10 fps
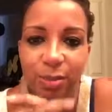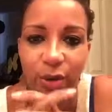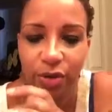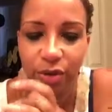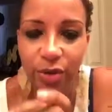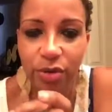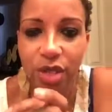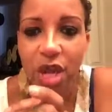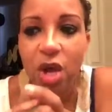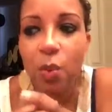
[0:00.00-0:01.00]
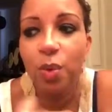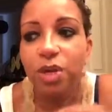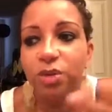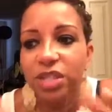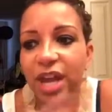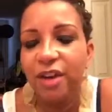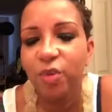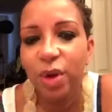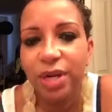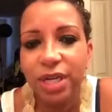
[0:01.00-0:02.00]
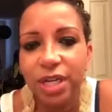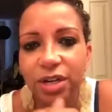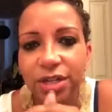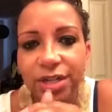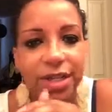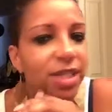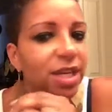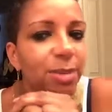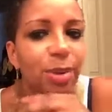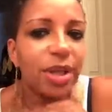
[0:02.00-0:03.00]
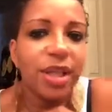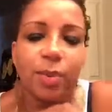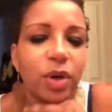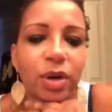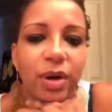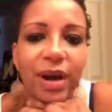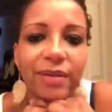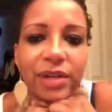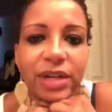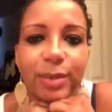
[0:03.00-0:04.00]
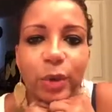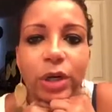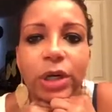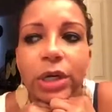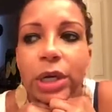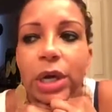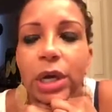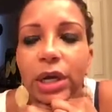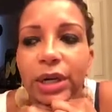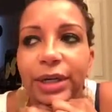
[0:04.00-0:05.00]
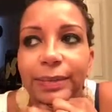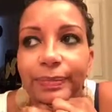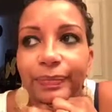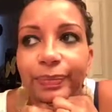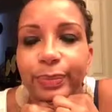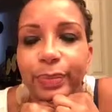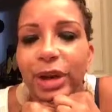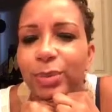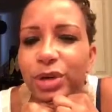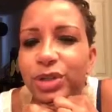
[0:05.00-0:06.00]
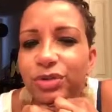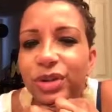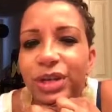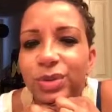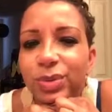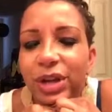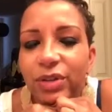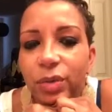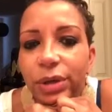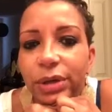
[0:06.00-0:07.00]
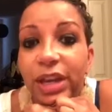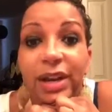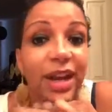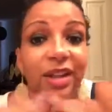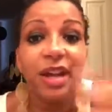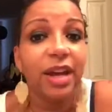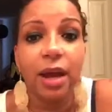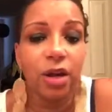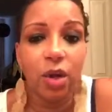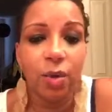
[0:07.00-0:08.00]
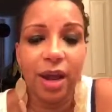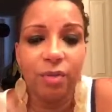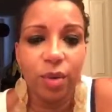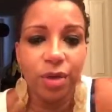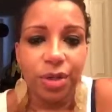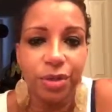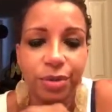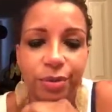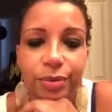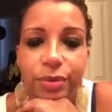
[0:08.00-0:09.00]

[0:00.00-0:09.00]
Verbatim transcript: both of those we used to have one here in dc but we don't have it anymore um, but i'm pretty sure vegas would have one and la i know would have one too